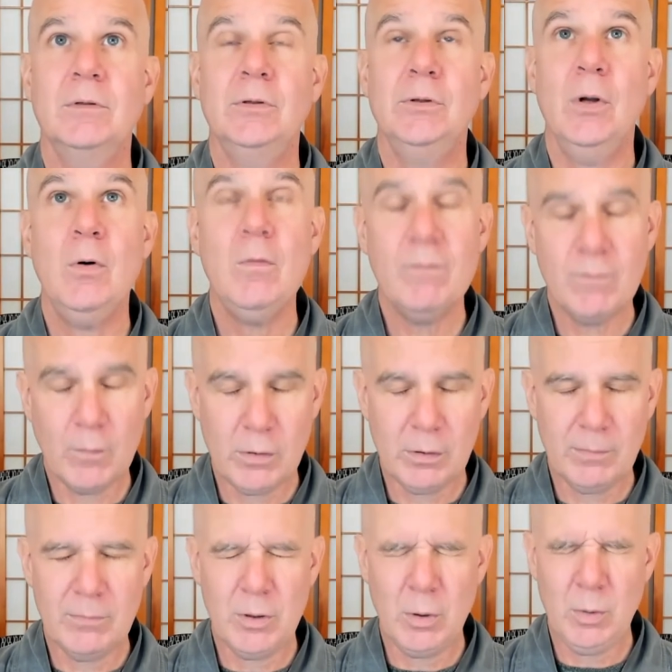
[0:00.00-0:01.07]
No
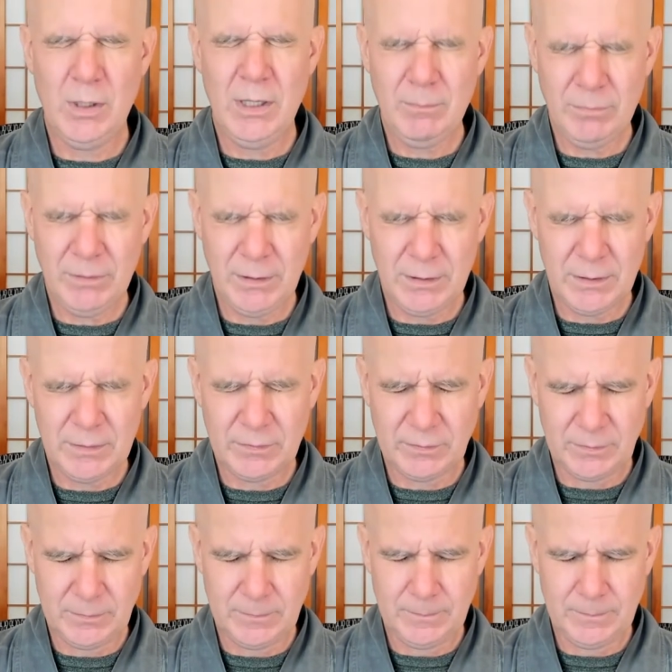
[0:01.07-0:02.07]
form, no emptiness.